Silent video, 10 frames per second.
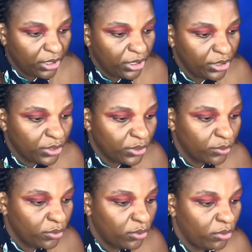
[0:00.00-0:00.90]

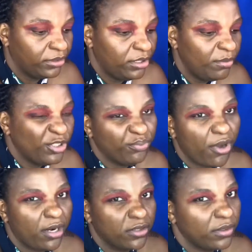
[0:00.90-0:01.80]
little too much
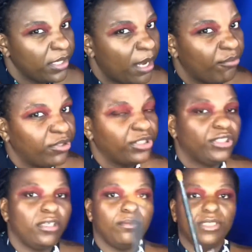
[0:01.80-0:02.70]
product on that brush. So
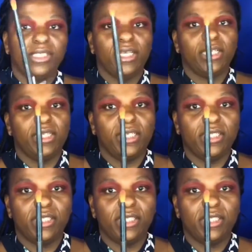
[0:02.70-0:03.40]
I'm just taking this